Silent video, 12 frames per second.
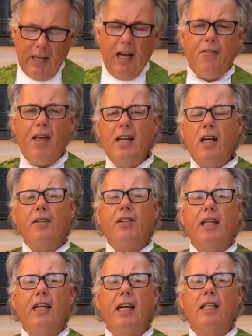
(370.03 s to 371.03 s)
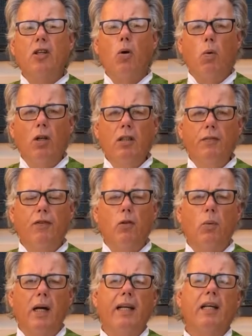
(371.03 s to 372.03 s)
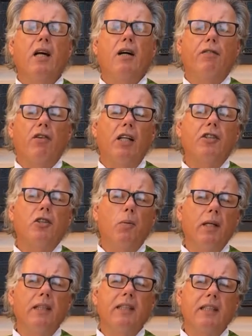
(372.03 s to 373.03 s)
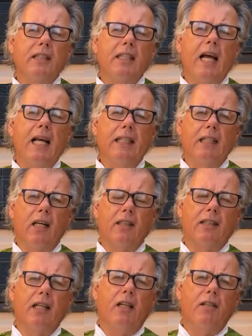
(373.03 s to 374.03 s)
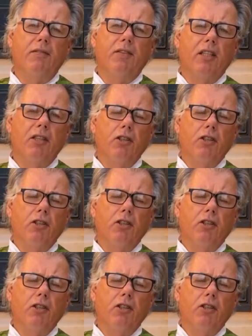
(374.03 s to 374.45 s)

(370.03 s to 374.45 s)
And that, I think, is a wonderful way for us to understand ourselves,